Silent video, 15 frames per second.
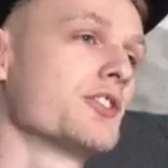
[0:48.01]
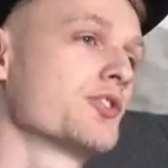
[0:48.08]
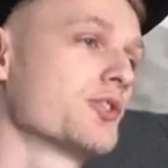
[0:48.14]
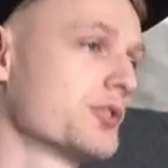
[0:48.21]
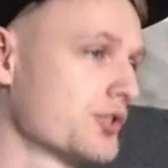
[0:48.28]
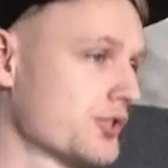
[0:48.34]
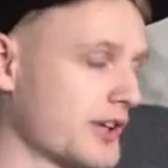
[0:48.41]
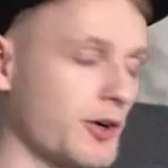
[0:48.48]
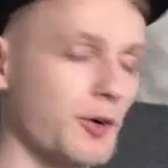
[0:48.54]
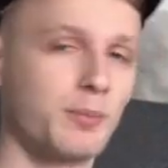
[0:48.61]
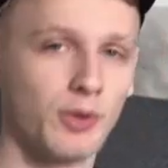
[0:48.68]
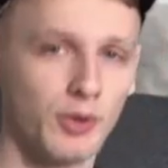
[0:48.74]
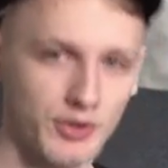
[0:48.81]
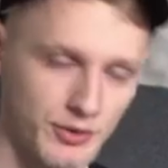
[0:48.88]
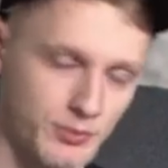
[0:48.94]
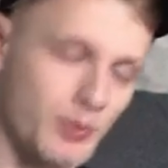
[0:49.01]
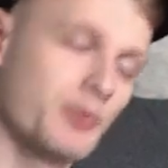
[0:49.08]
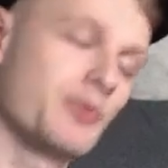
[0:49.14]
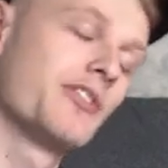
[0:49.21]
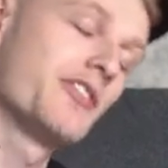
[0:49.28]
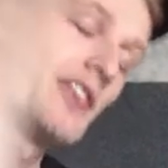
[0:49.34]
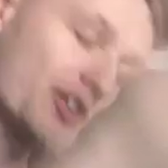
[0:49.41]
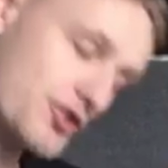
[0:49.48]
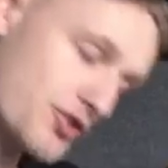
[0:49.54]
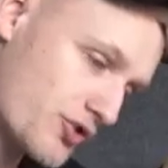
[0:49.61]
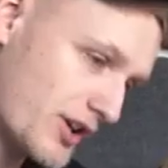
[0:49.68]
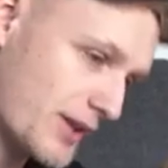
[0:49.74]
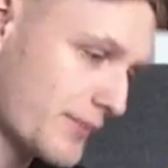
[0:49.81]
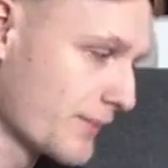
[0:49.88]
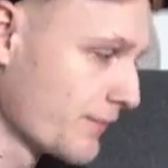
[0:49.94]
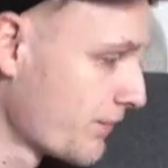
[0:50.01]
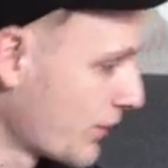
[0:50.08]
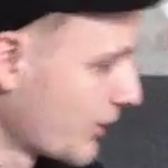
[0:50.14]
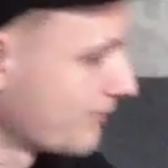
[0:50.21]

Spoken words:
just get uploaded once we finish streaming, but